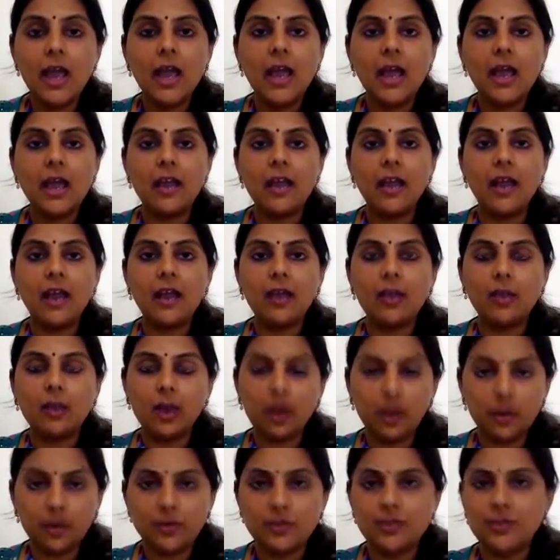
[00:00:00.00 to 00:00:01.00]
and I
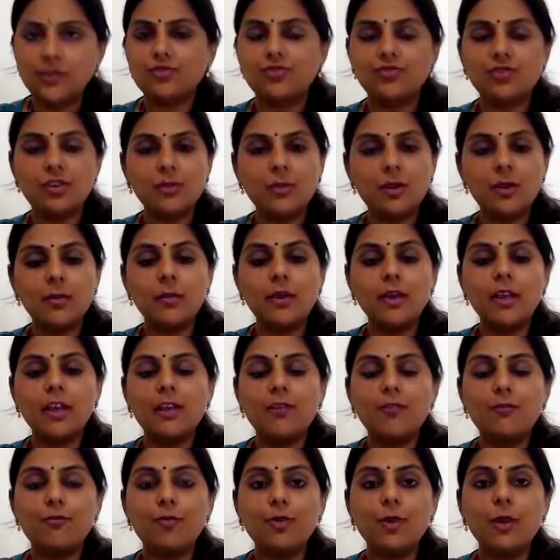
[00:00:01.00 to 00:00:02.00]
thought it was extremely
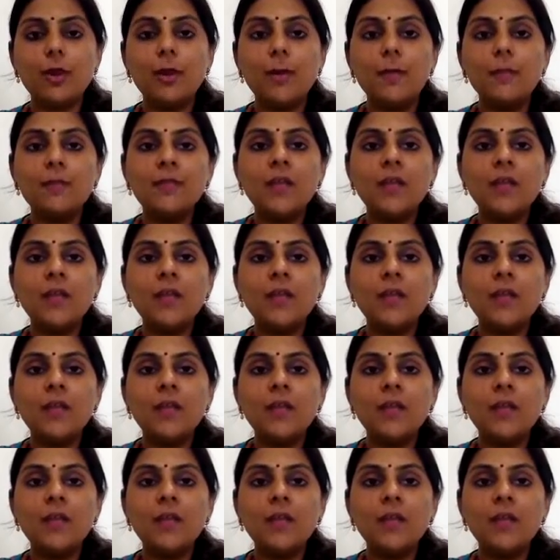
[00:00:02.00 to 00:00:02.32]
meaningful.